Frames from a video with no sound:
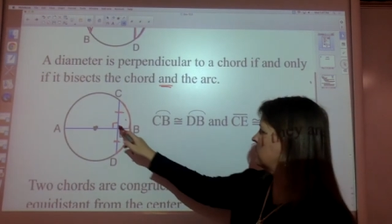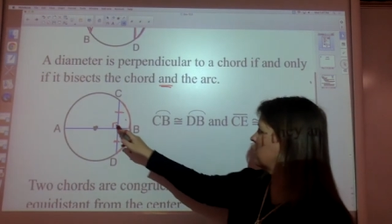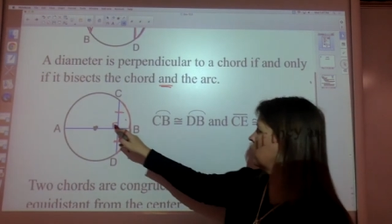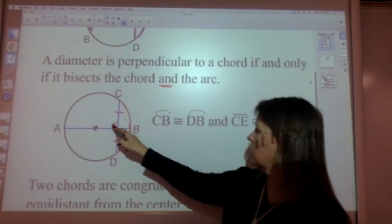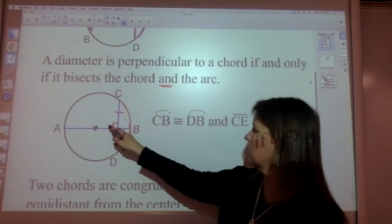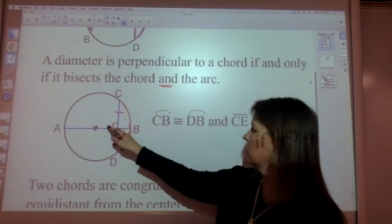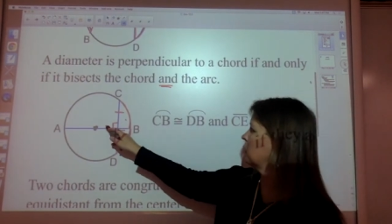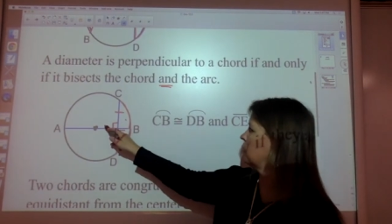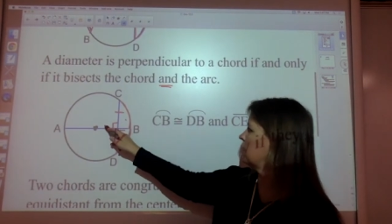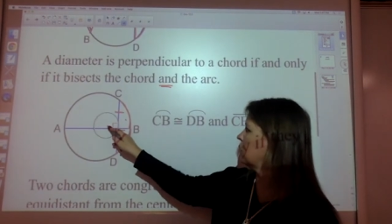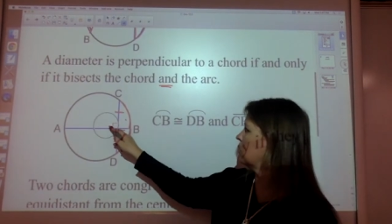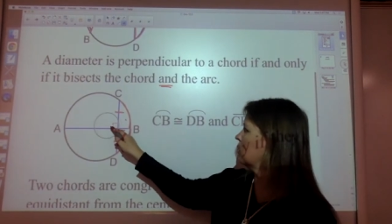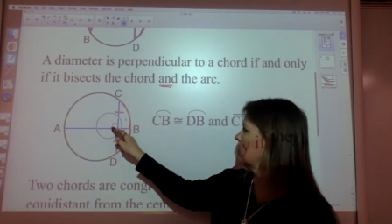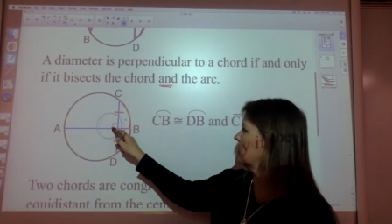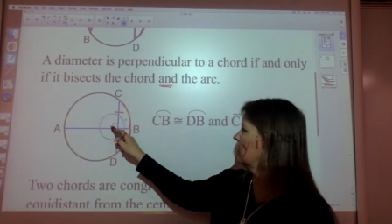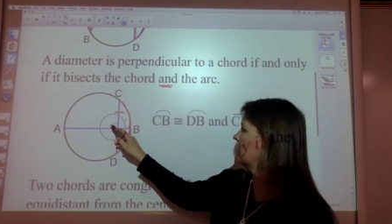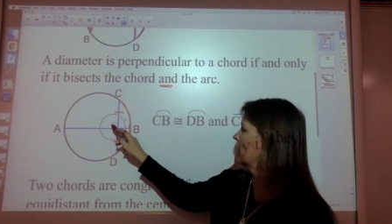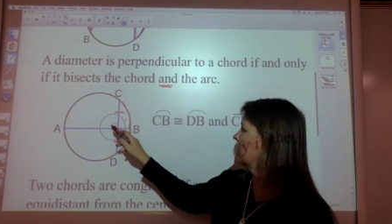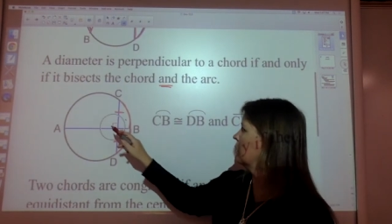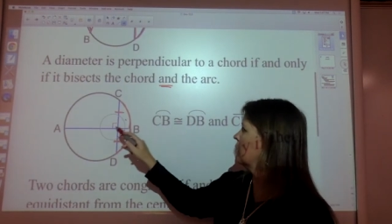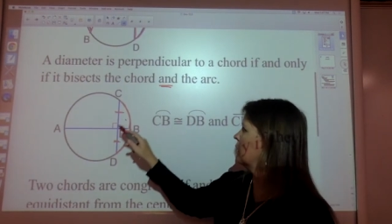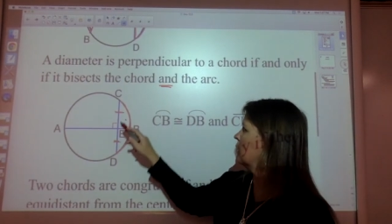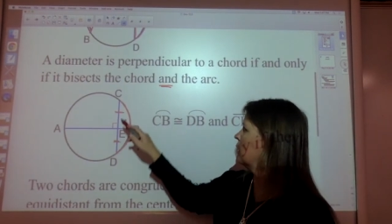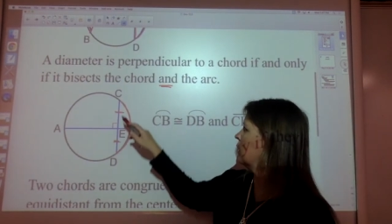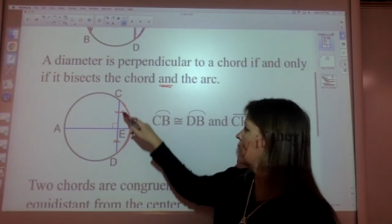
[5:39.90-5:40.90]
told
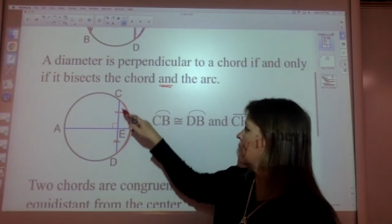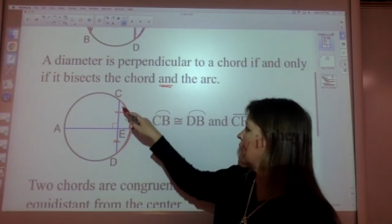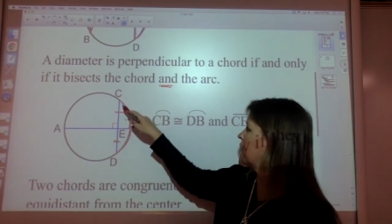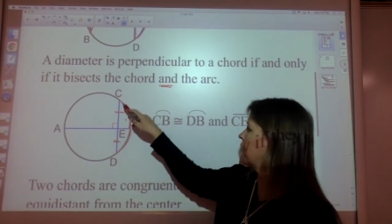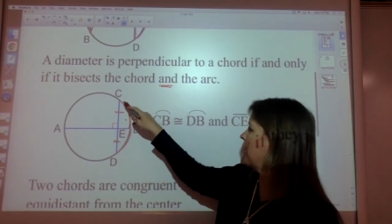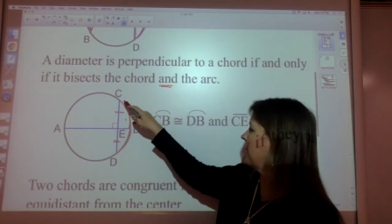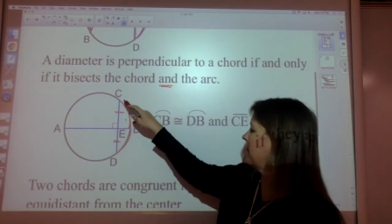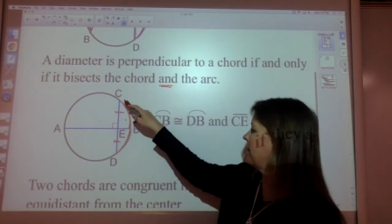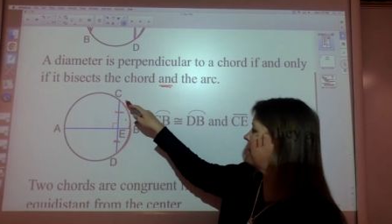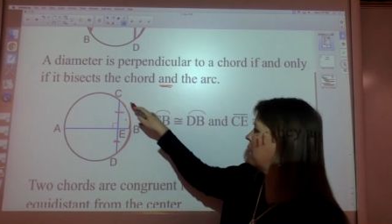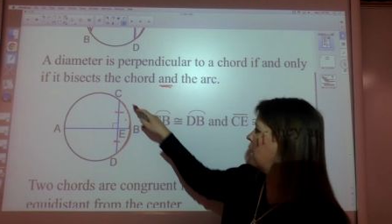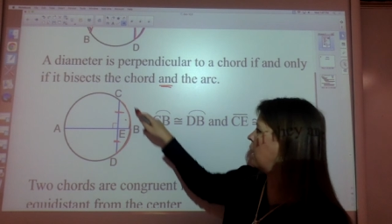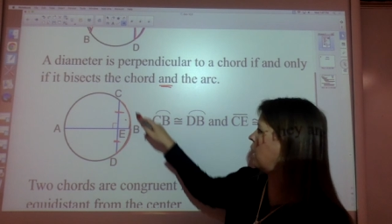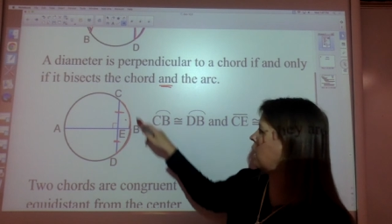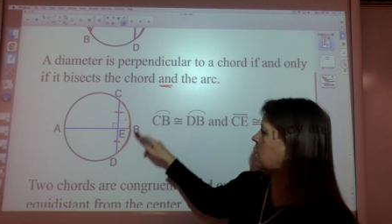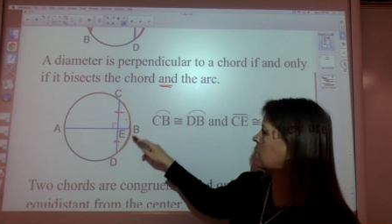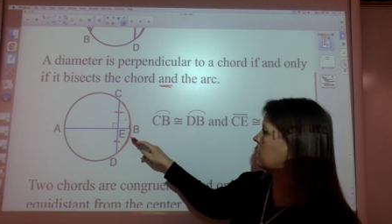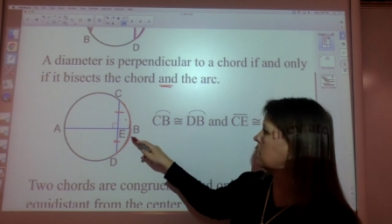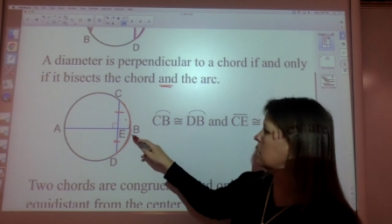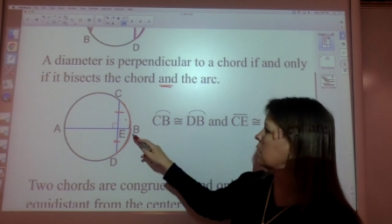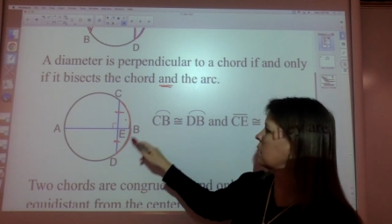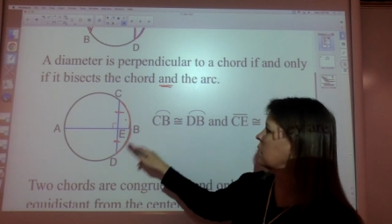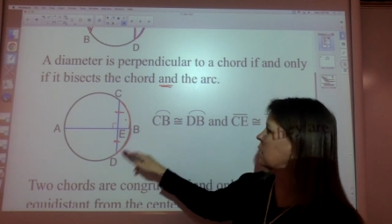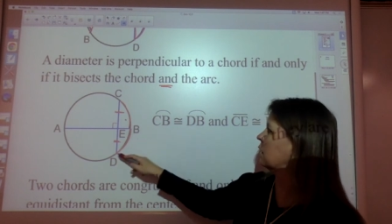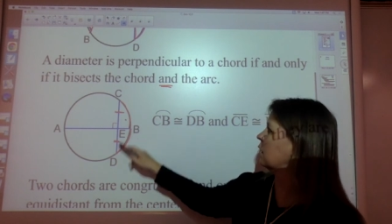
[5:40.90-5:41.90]
you that the
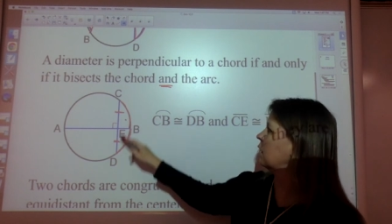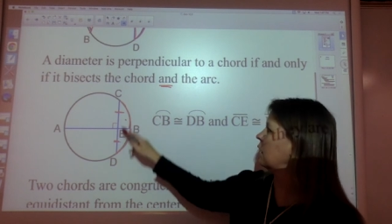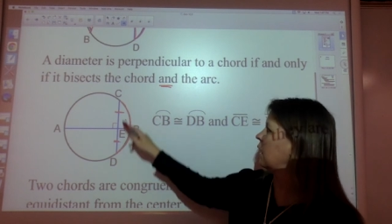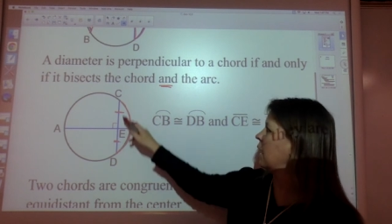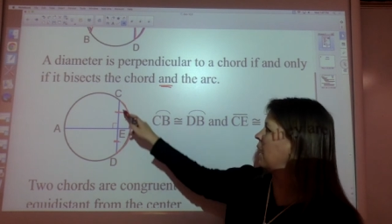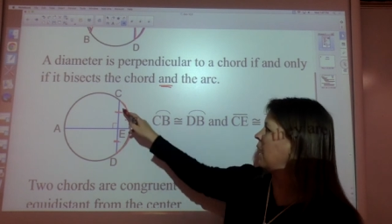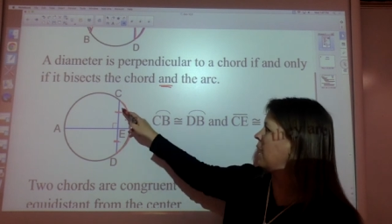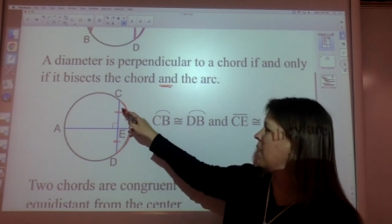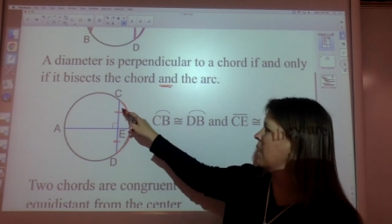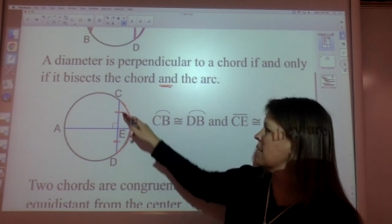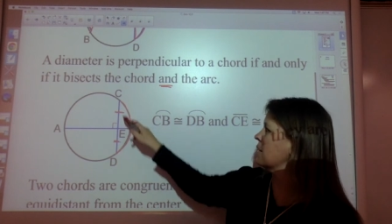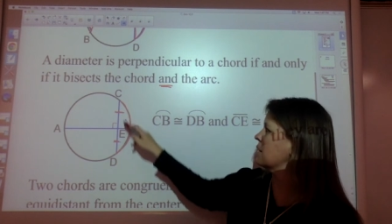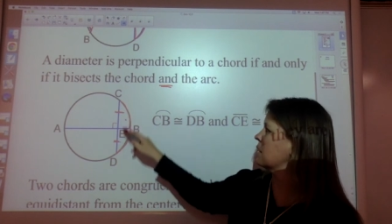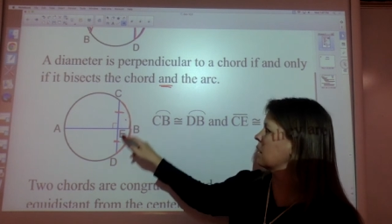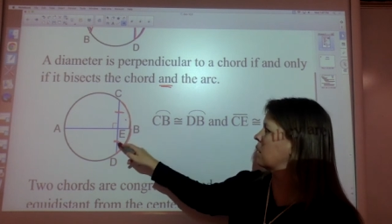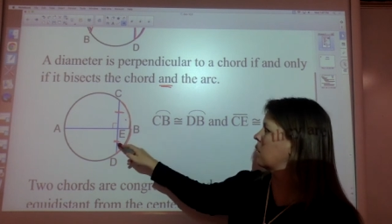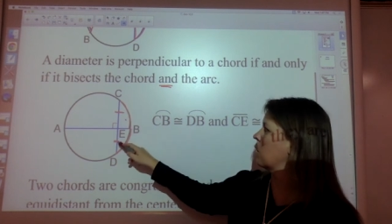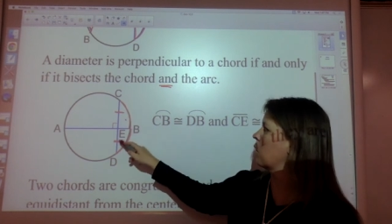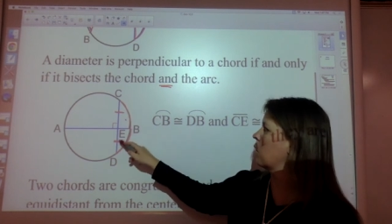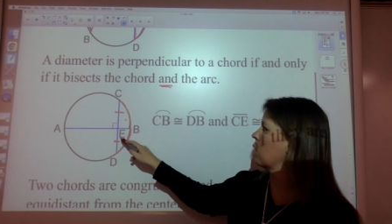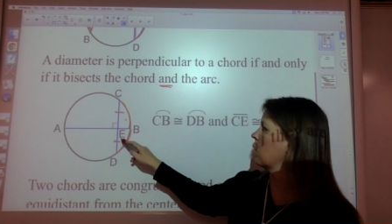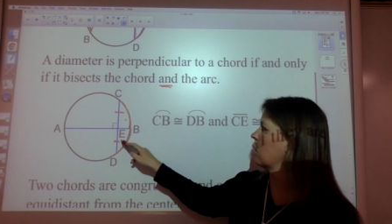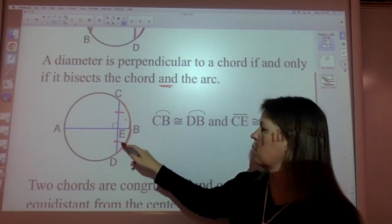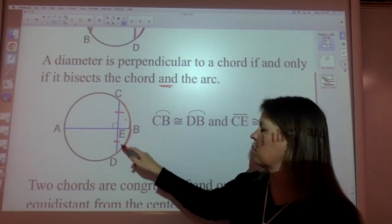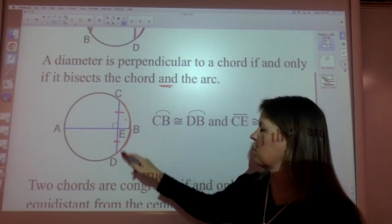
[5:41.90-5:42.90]
arc and the
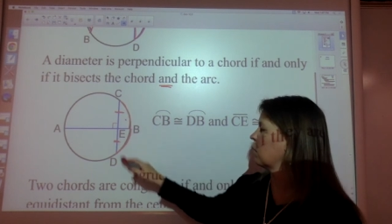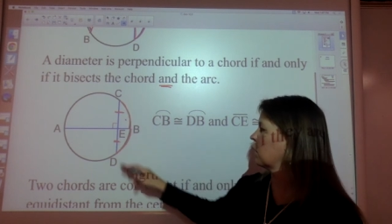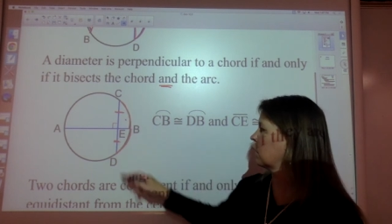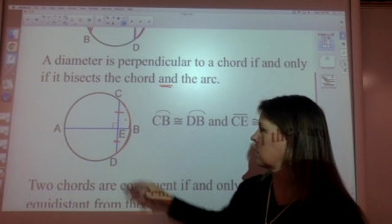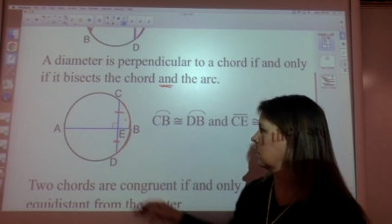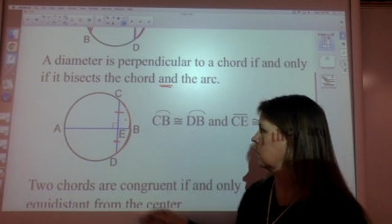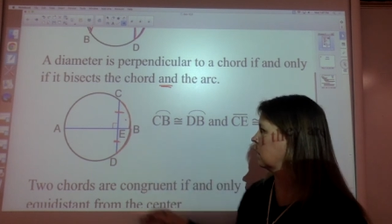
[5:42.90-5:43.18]
chord were